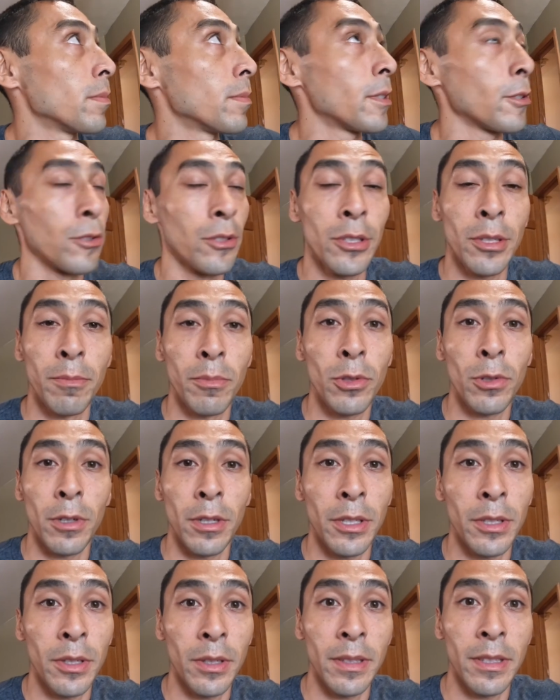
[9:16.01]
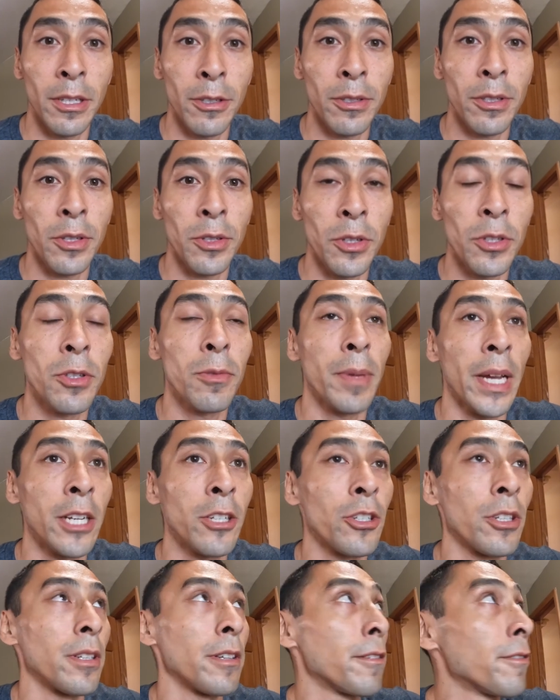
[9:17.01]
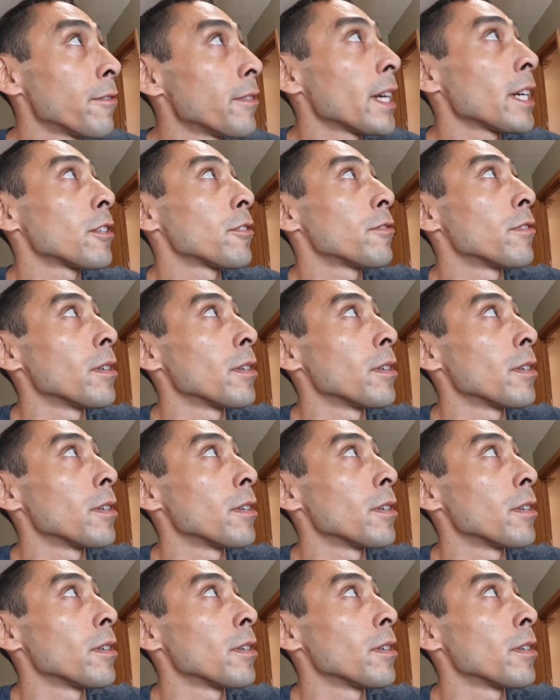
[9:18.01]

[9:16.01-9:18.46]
there's some sort of there's a suspension effect